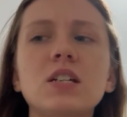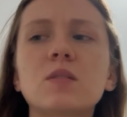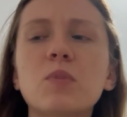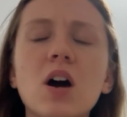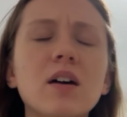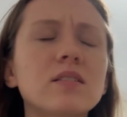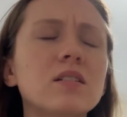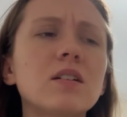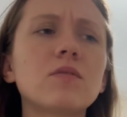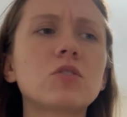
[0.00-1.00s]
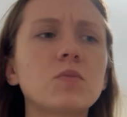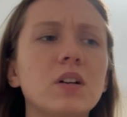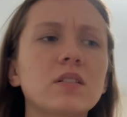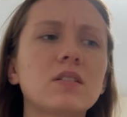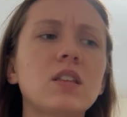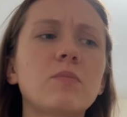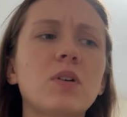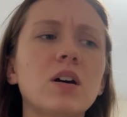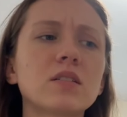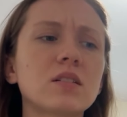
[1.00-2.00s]
positive. She wants to see the
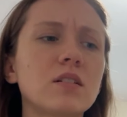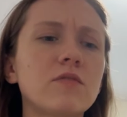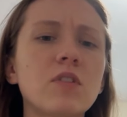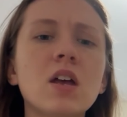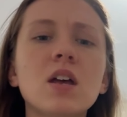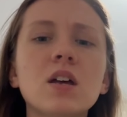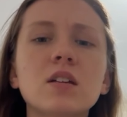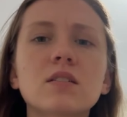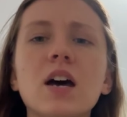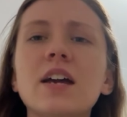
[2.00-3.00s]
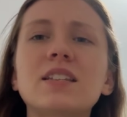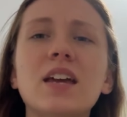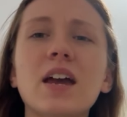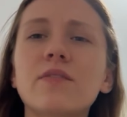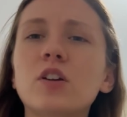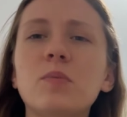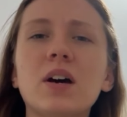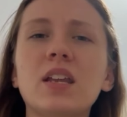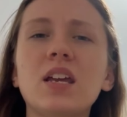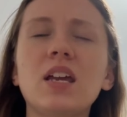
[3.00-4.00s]
positive side to
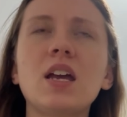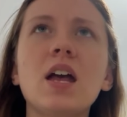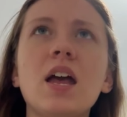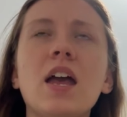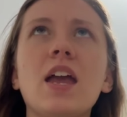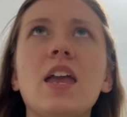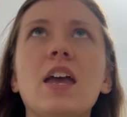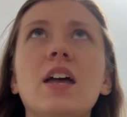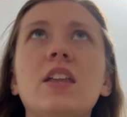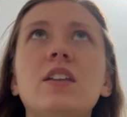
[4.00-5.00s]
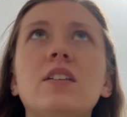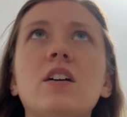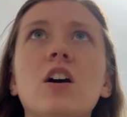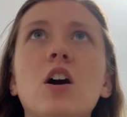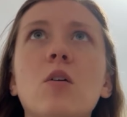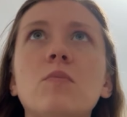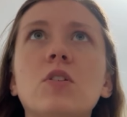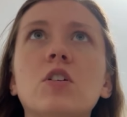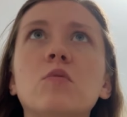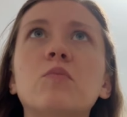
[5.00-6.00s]
everybody. And
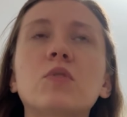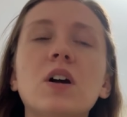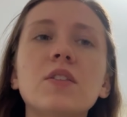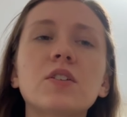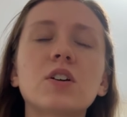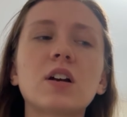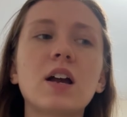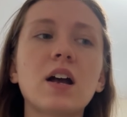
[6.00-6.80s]
her brother,